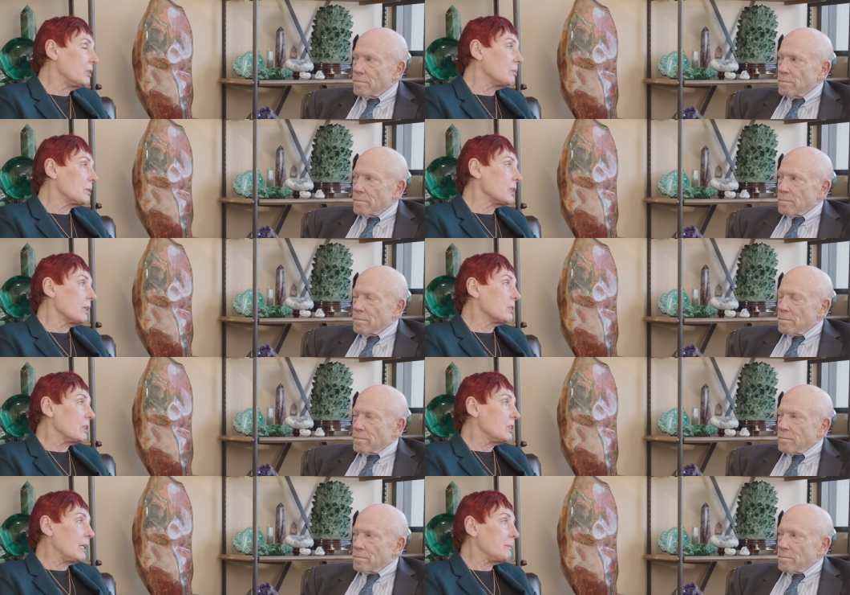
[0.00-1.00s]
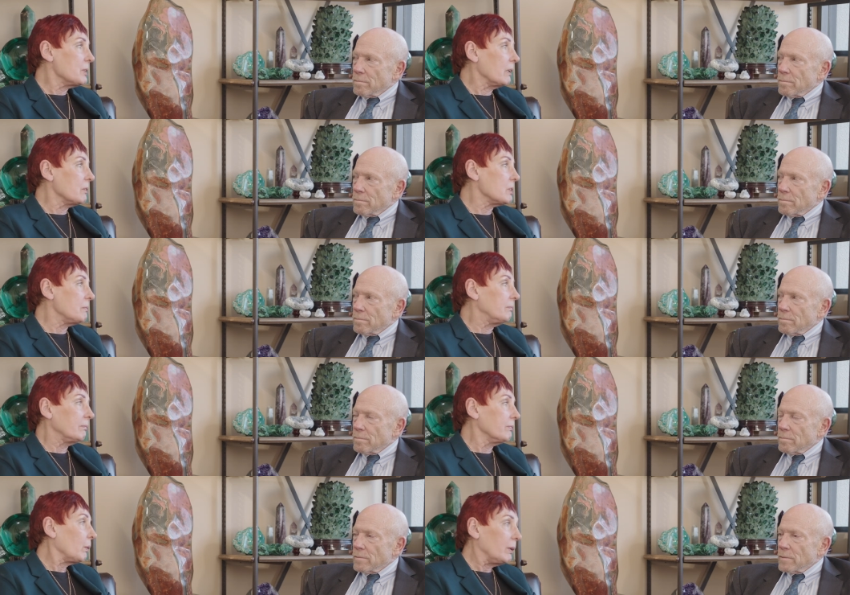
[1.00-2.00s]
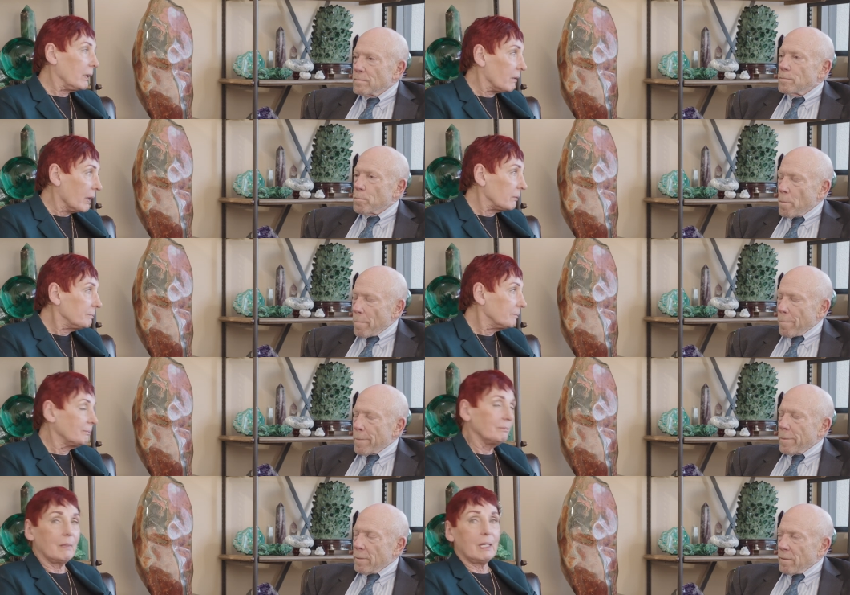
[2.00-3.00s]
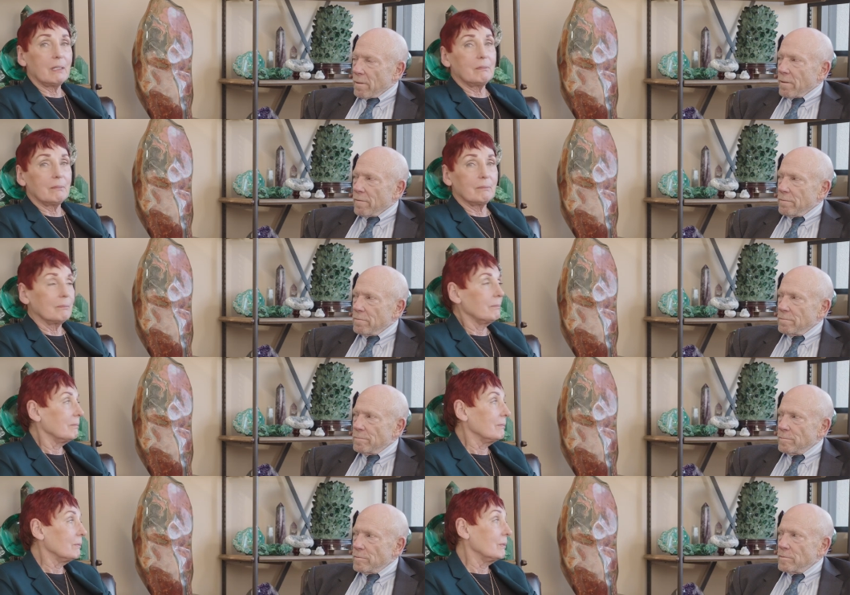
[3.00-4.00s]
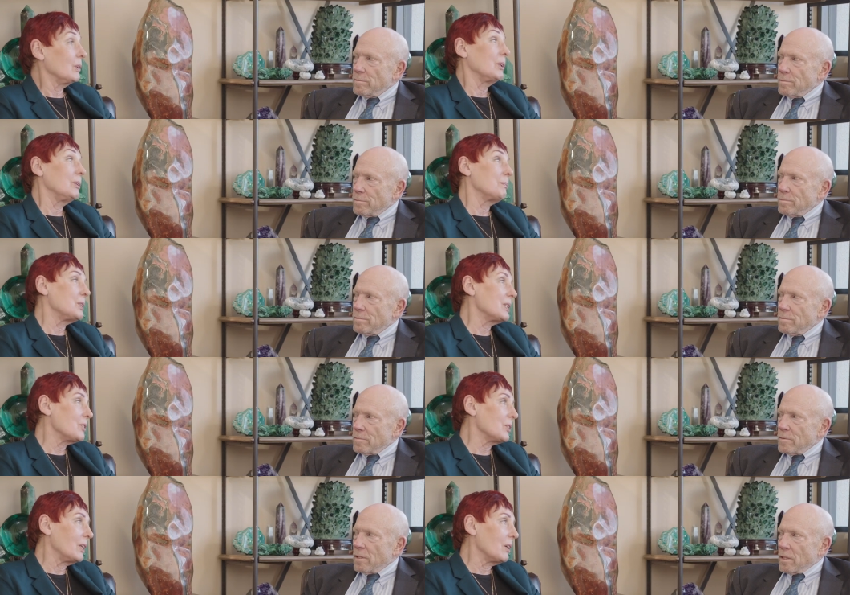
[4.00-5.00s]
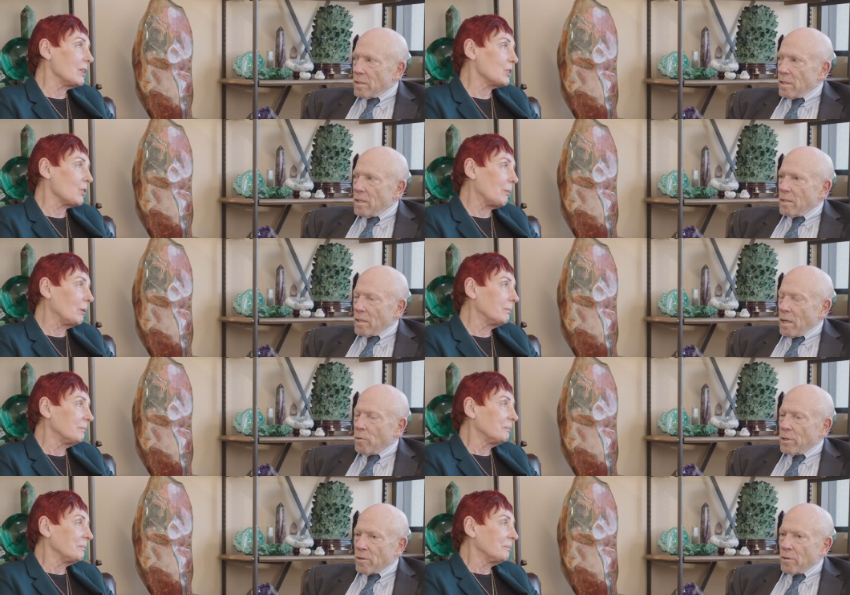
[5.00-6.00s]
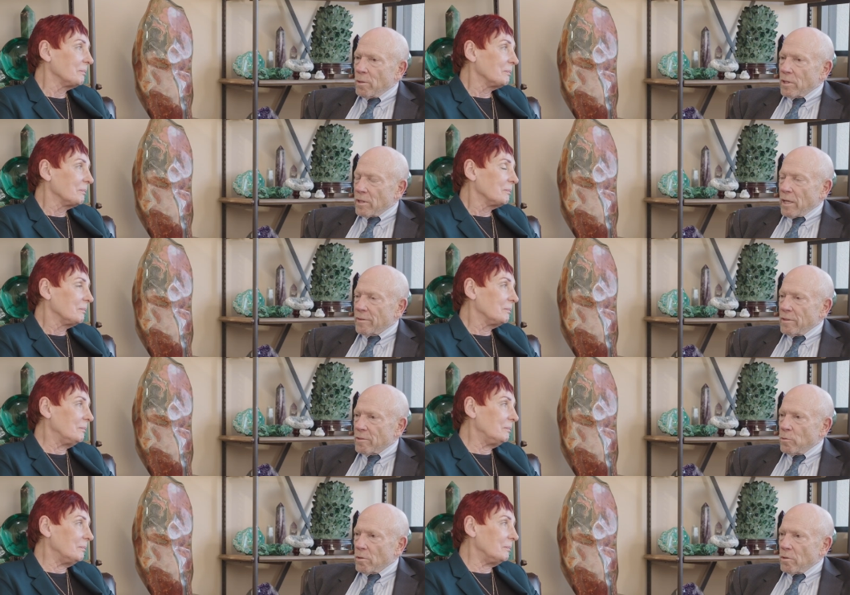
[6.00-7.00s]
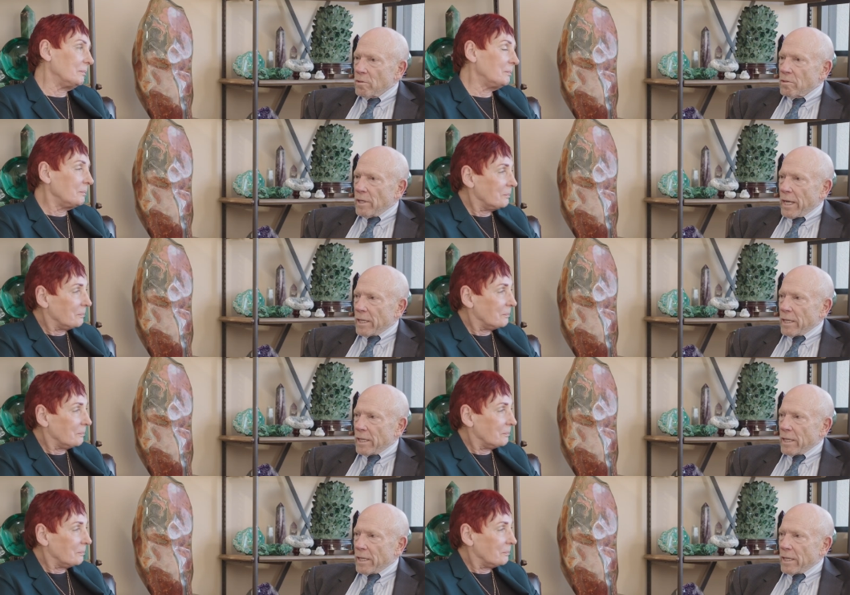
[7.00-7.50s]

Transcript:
Speaker 1: tumor cells and stem cells floating around and could potentially cause trouble.
Speaker 2: I would agree with that, that the, the